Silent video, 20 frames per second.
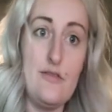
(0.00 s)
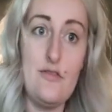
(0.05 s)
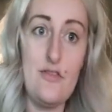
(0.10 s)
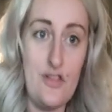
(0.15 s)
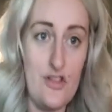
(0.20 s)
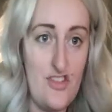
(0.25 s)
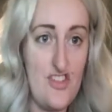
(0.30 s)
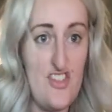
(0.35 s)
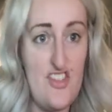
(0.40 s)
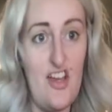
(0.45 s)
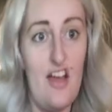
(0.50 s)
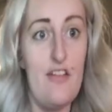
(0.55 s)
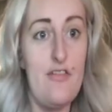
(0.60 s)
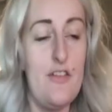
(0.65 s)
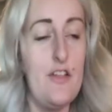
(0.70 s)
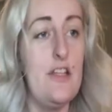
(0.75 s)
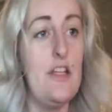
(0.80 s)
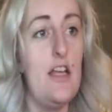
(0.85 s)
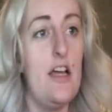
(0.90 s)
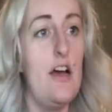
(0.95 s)
the stuff
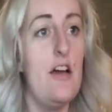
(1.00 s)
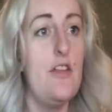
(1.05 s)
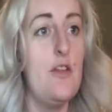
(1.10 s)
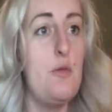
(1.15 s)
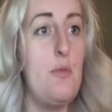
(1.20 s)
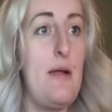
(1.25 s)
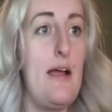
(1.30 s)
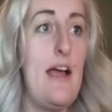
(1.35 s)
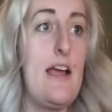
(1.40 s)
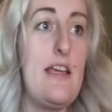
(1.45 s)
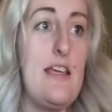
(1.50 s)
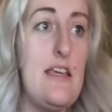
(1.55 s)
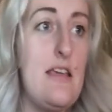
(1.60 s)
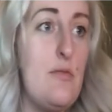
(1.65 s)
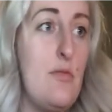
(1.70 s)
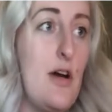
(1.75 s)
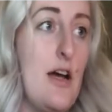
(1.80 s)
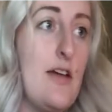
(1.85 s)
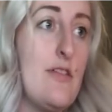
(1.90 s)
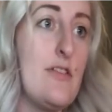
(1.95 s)
in the other baggie,
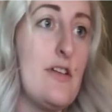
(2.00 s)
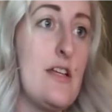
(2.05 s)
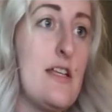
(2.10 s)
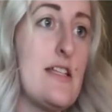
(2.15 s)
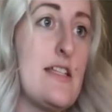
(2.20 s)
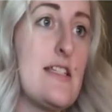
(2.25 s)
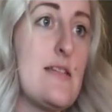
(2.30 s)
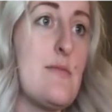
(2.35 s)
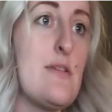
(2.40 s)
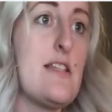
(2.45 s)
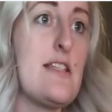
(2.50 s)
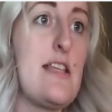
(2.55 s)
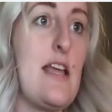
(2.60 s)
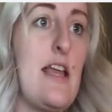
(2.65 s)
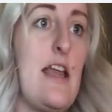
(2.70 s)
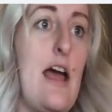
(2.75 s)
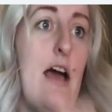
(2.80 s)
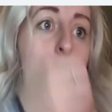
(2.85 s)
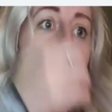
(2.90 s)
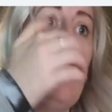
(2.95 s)
whatever needs to be
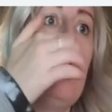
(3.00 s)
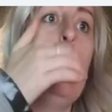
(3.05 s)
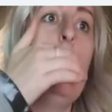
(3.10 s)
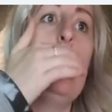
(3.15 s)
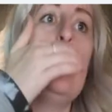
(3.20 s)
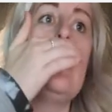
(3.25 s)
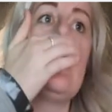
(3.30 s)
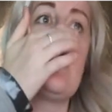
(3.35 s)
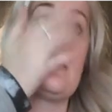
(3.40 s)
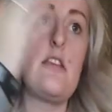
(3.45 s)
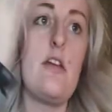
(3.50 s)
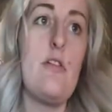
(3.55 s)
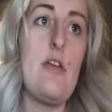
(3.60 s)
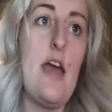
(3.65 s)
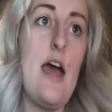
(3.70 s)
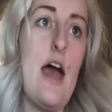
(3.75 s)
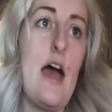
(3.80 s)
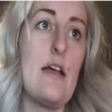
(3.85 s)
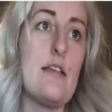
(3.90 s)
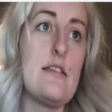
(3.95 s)
sent out. So
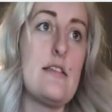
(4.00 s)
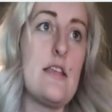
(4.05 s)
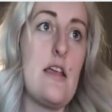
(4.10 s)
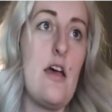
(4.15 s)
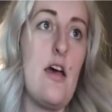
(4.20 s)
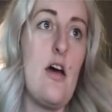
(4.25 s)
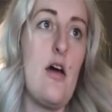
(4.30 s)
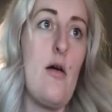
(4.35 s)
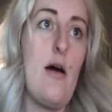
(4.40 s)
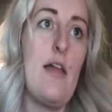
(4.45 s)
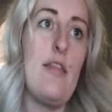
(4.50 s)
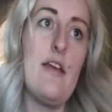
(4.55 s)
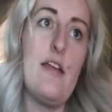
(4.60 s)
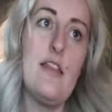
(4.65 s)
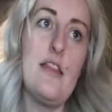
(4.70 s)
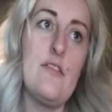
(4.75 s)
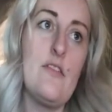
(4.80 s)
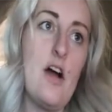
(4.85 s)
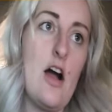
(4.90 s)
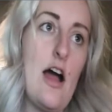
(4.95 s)
yeah, so, and then
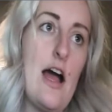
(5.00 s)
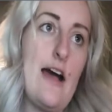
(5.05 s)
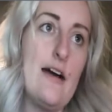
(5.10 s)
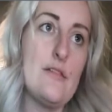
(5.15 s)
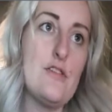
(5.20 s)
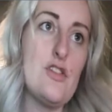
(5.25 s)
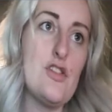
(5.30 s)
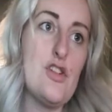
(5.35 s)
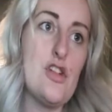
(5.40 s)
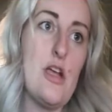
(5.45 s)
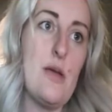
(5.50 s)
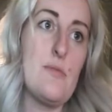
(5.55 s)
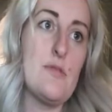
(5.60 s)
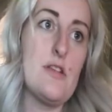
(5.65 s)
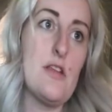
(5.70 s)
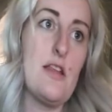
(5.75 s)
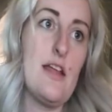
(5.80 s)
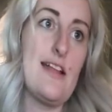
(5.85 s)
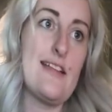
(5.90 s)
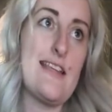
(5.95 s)
they've got how to ship.
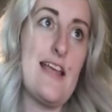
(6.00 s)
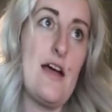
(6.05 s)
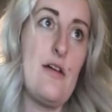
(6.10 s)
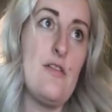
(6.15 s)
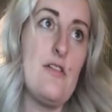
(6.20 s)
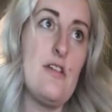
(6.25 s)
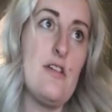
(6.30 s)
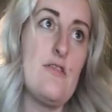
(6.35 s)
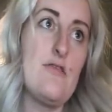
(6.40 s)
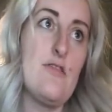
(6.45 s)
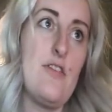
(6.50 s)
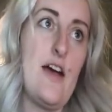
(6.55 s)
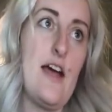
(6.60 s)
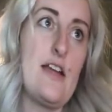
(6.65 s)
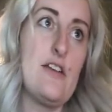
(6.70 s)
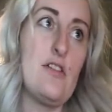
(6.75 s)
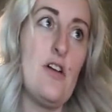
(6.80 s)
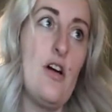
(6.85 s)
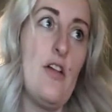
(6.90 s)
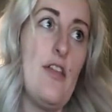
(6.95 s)
So that's how you can
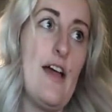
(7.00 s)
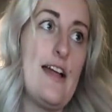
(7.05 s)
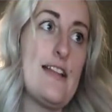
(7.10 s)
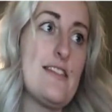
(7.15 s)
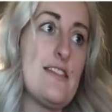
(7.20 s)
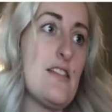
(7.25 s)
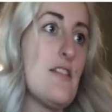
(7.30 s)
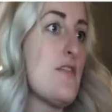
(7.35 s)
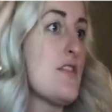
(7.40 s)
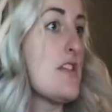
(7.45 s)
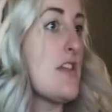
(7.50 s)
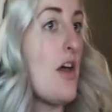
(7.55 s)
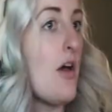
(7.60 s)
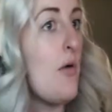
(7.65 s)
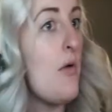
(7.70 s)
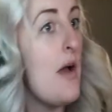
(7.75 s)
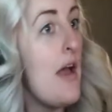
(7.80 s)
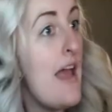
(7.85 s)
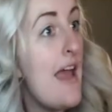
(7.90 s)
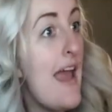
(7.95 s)
find all that stuff.
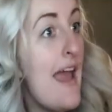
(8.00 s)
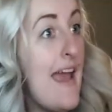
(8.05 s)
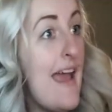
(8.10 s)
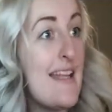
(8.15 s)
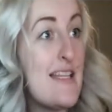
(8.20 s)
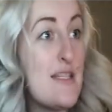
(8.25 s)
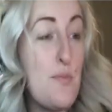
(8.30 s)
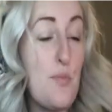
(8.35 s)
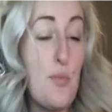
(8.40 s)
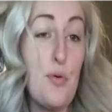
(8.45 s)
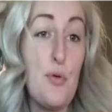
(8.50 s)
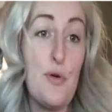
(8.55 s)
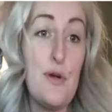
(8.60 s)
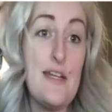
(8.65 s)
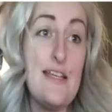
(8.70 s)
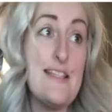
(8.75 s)
So it's pretty